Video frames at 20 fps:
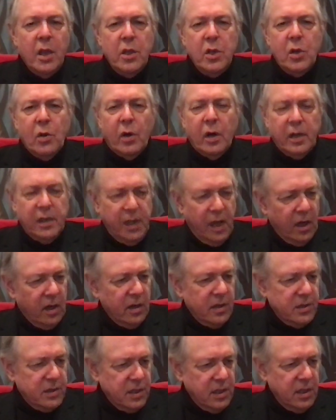you are
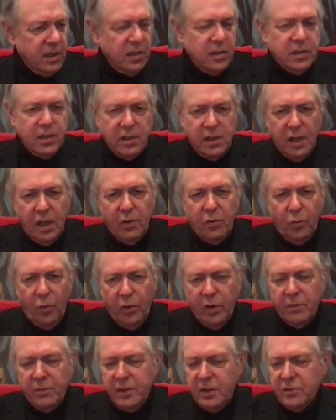guaranteed to get
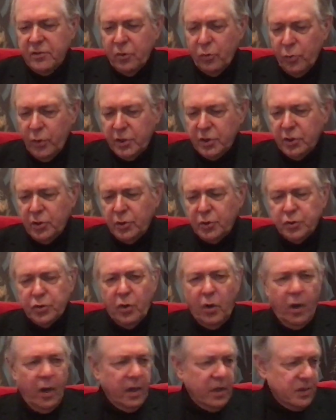one of these original
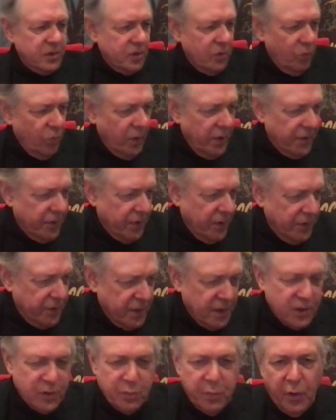drawings with
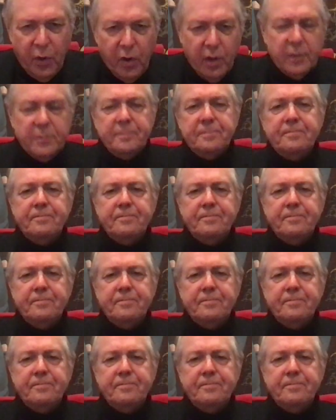this book,